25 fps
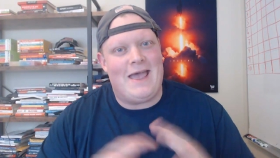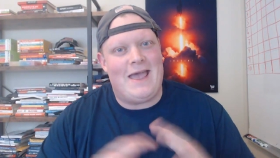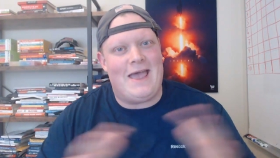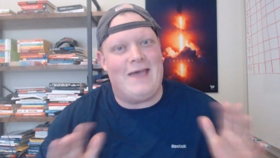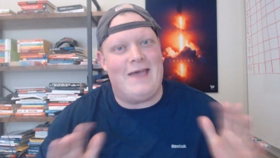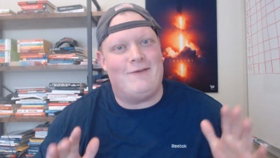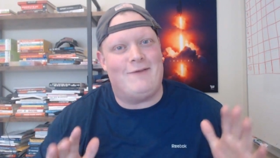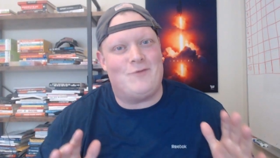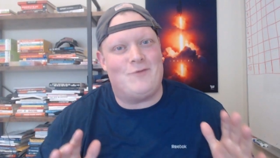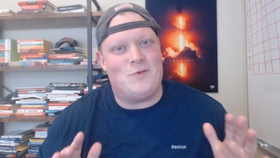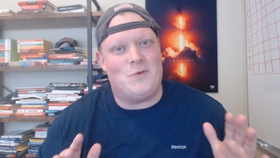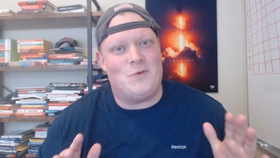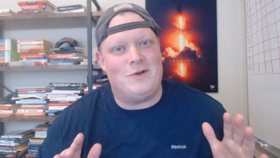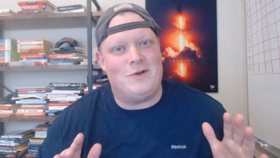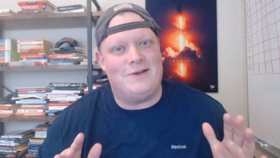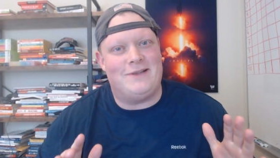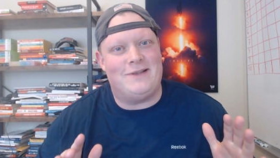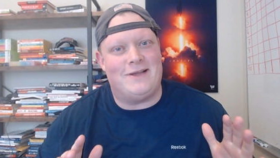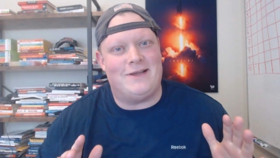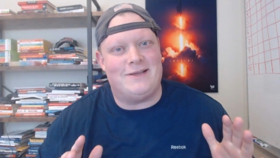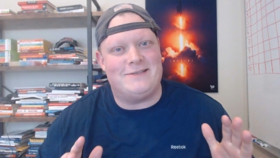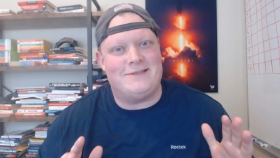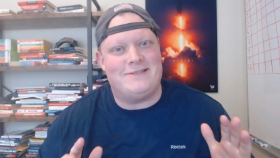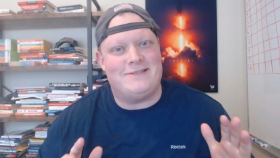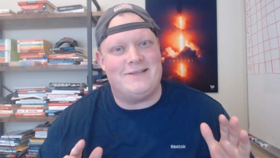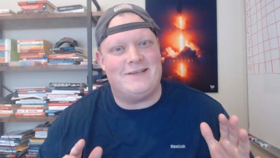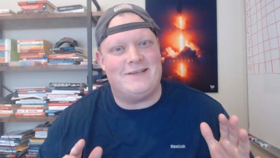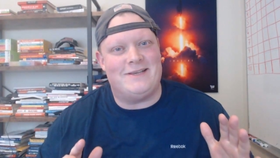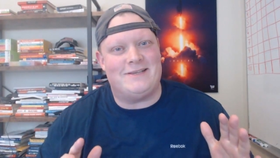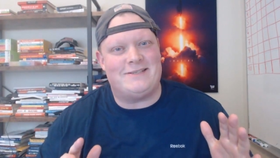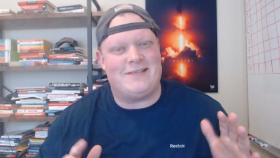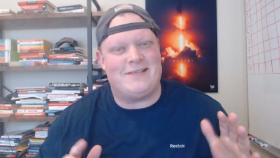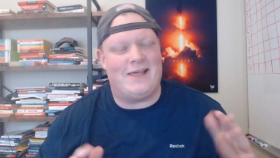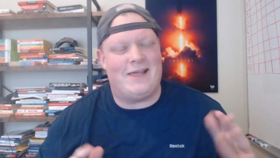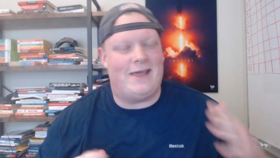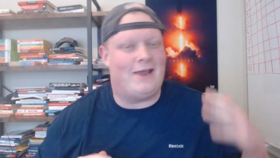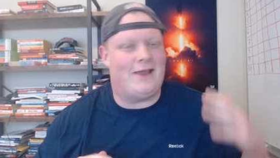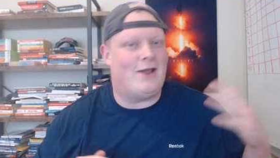Everyone does
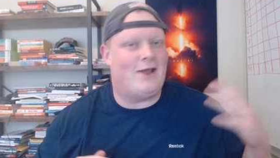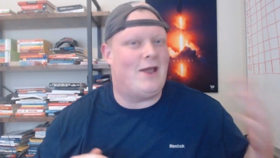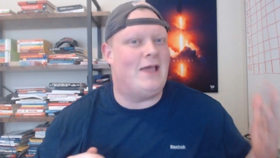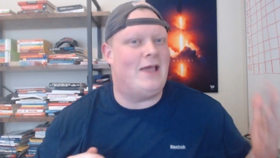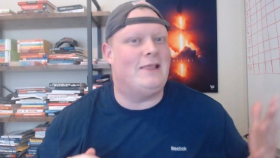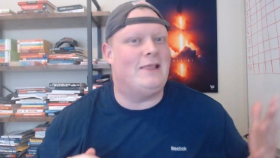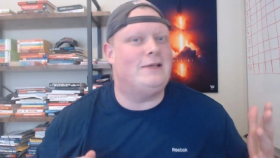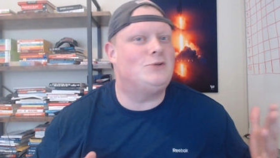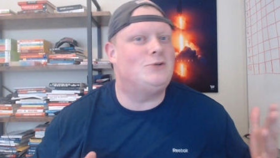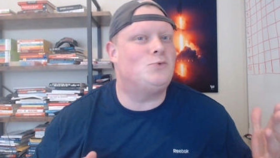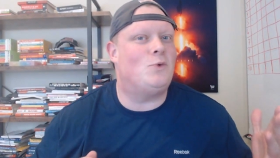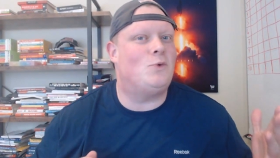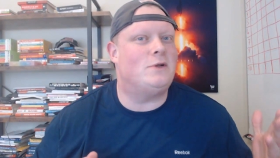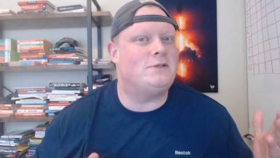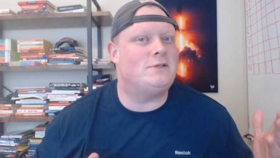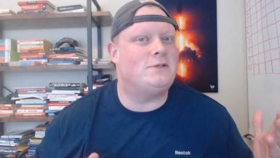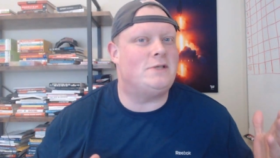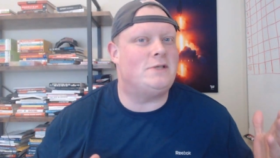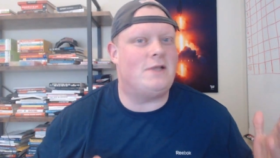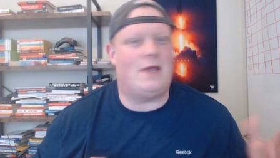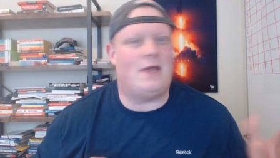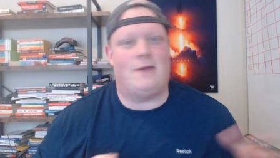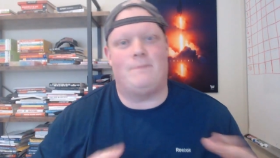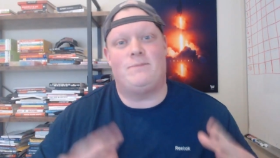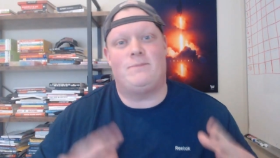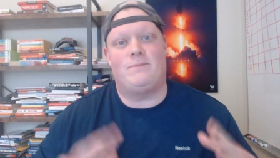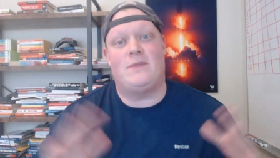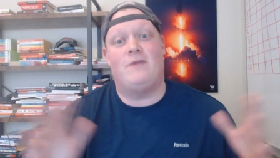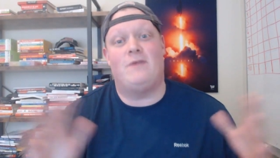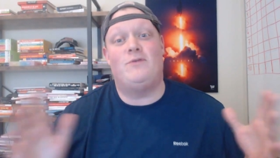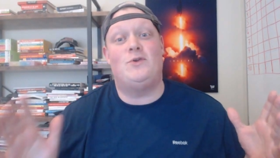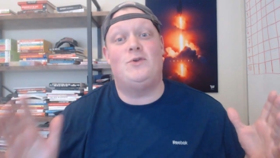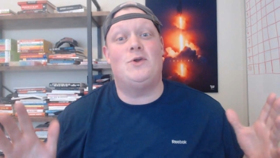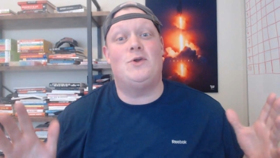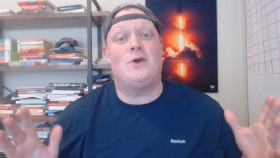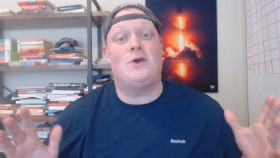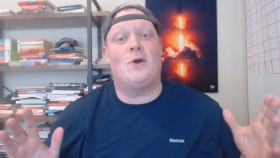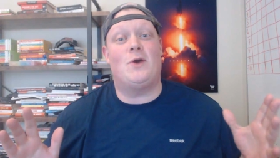this like at least once a day. If
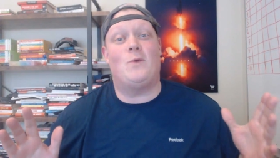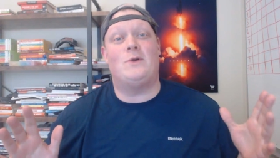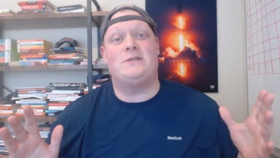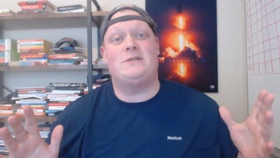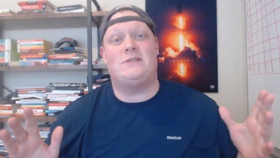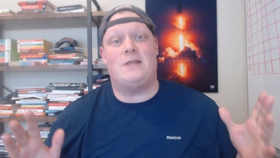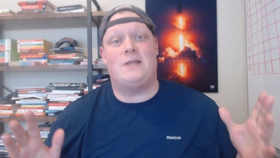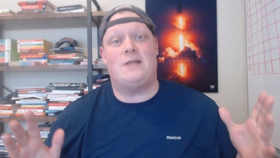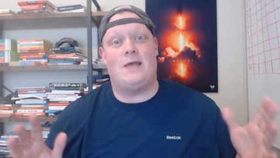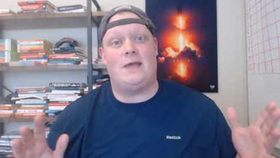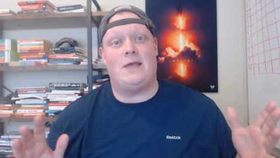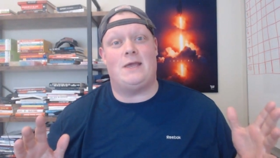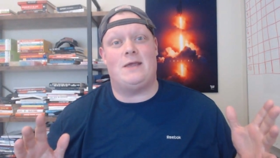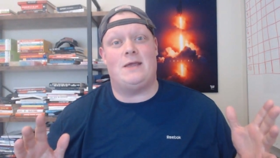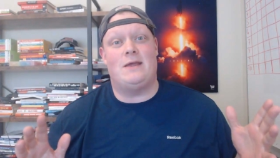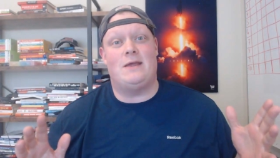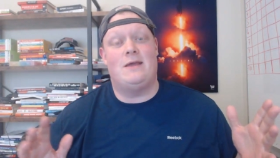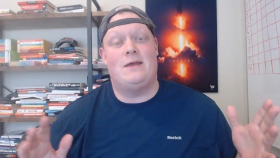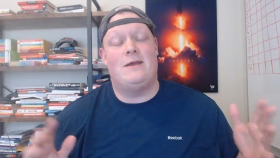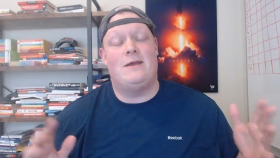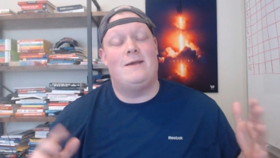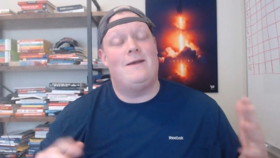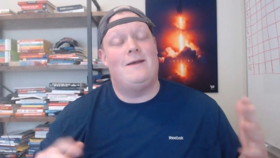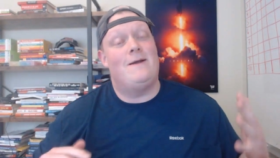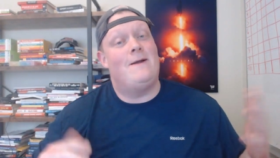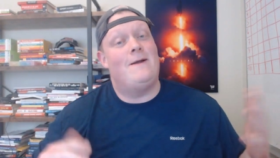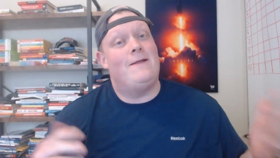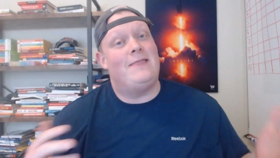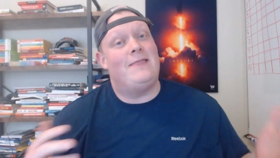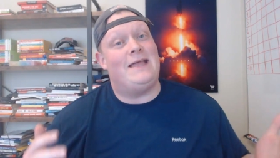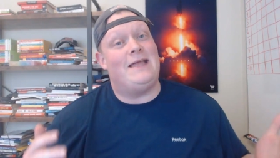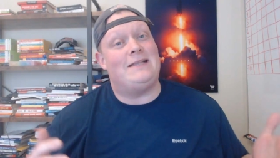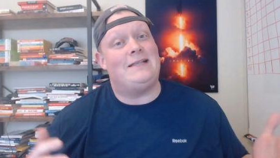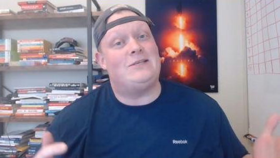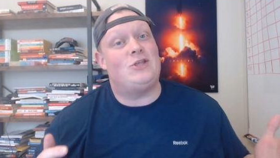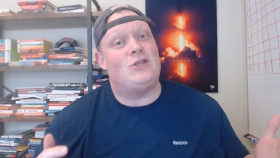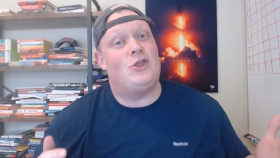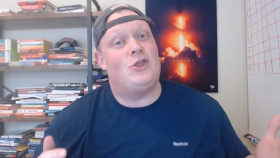you're doing it once a day,
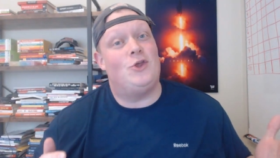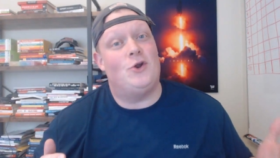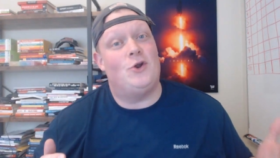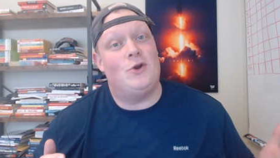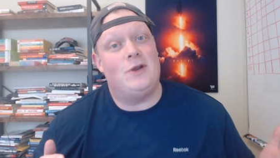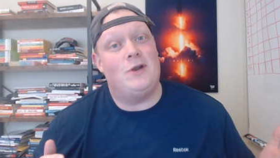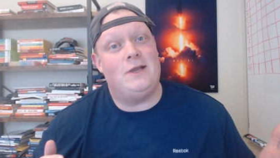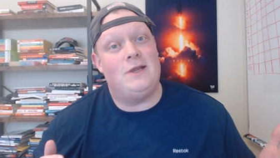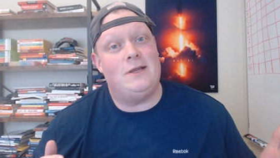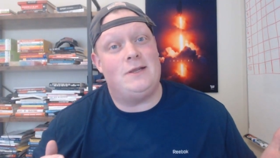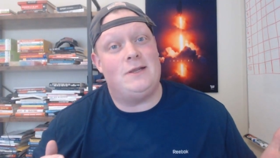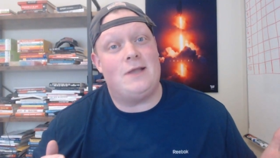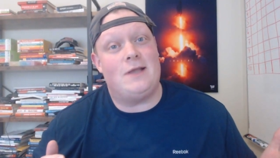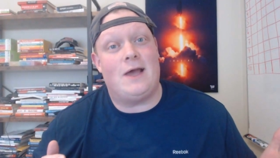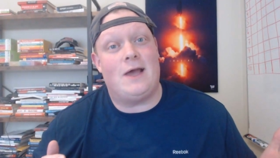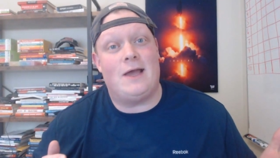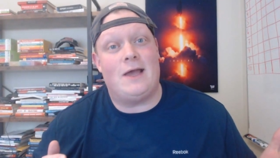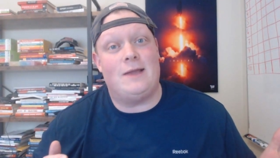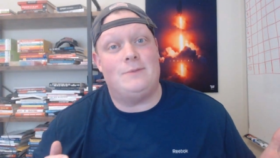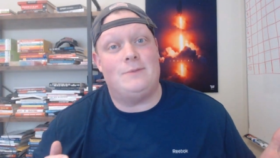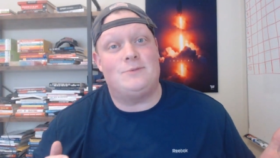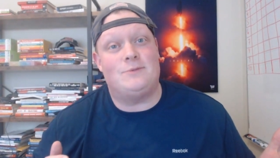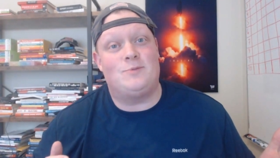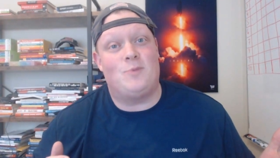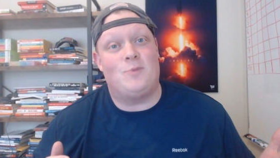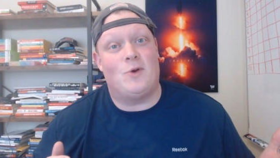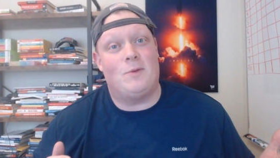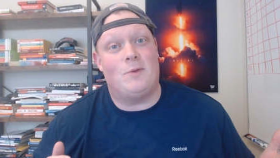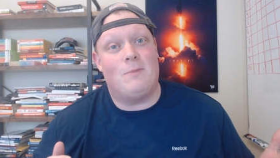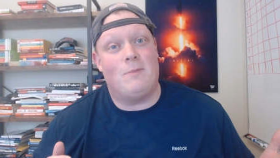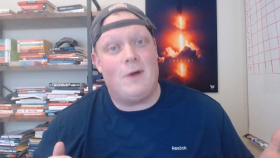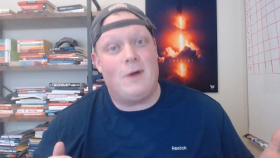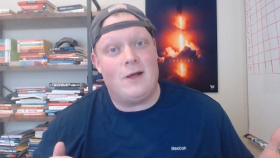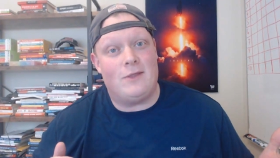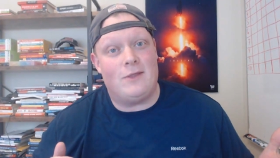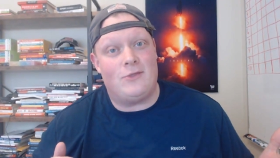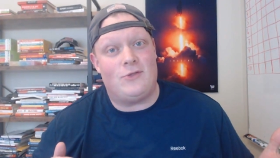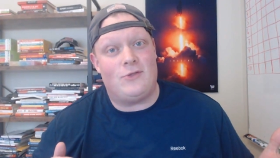that's 30 times per
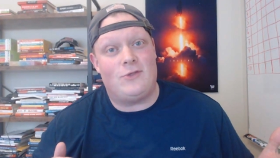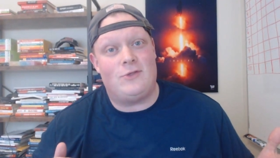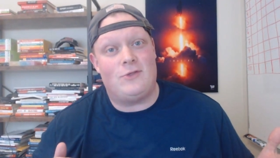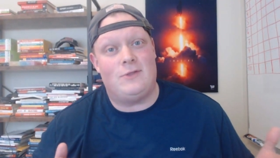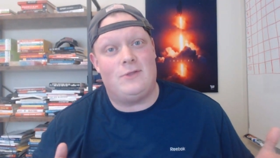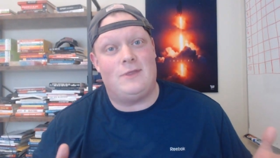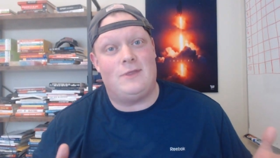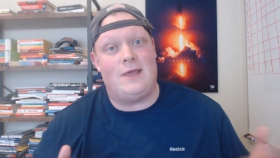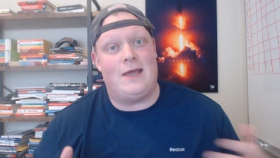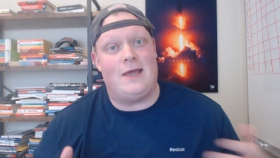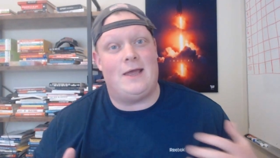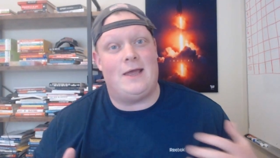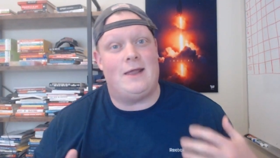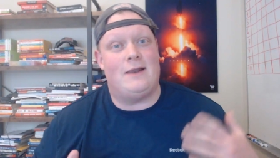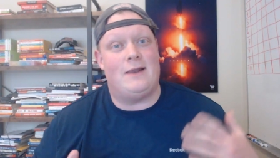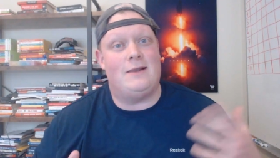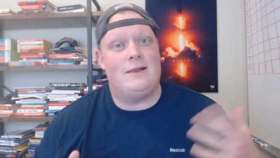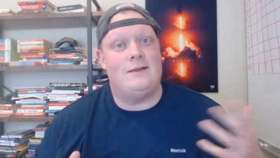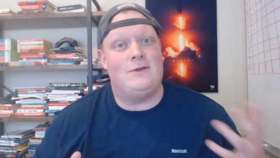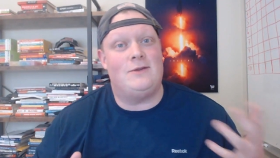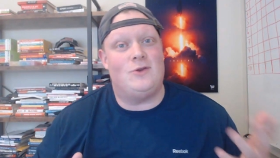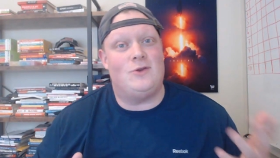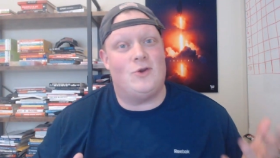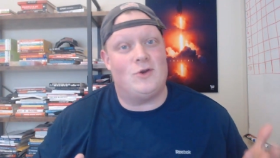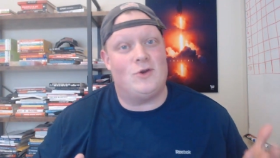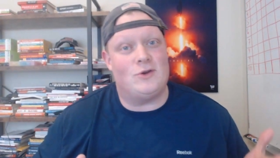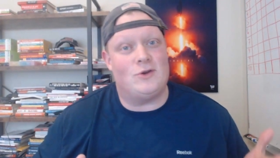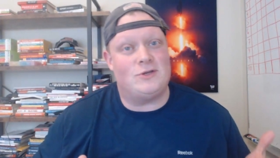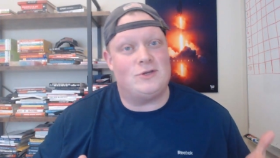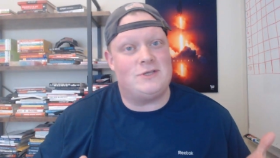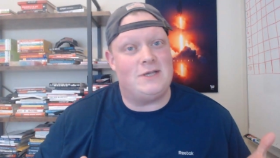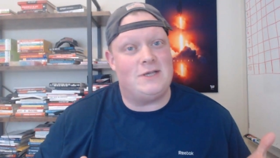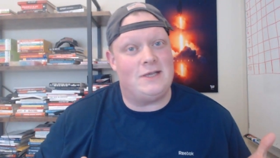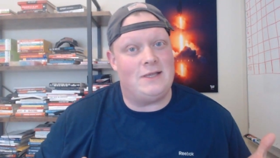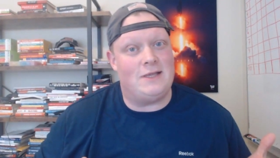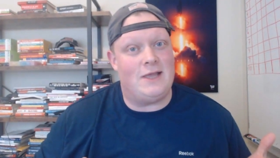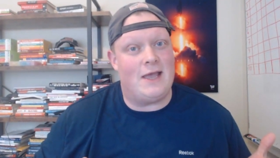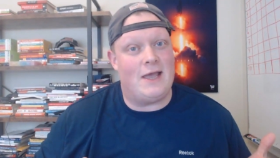month that you're
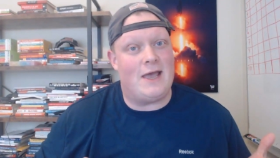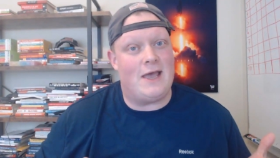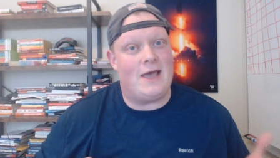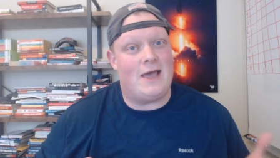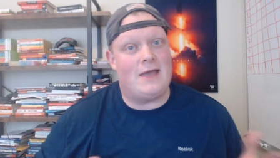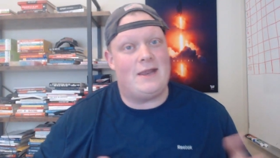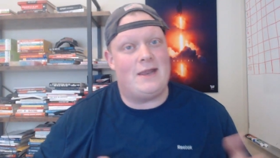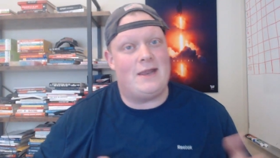seeing the ad